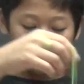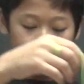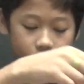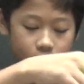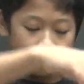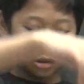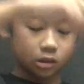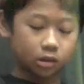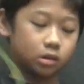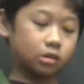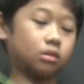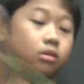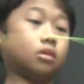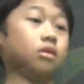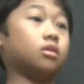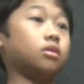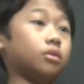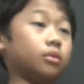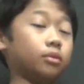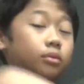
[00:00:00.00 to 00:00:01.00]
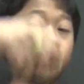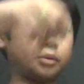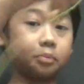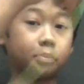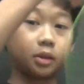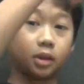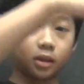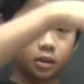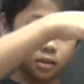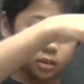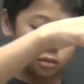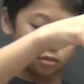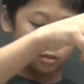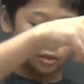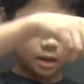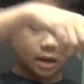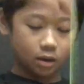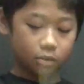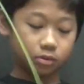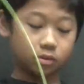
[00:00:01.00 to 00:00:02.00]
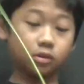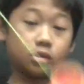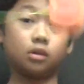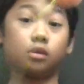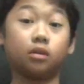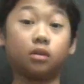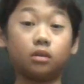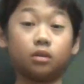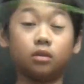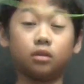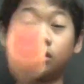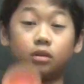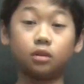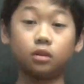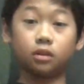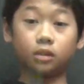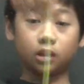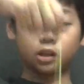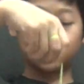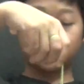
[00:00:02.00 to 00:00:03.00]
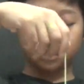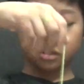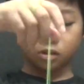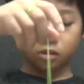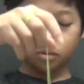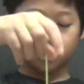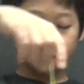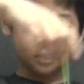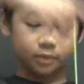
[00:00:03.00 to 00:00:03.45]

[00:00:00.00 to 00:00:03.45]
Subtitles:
So whipping around, like so.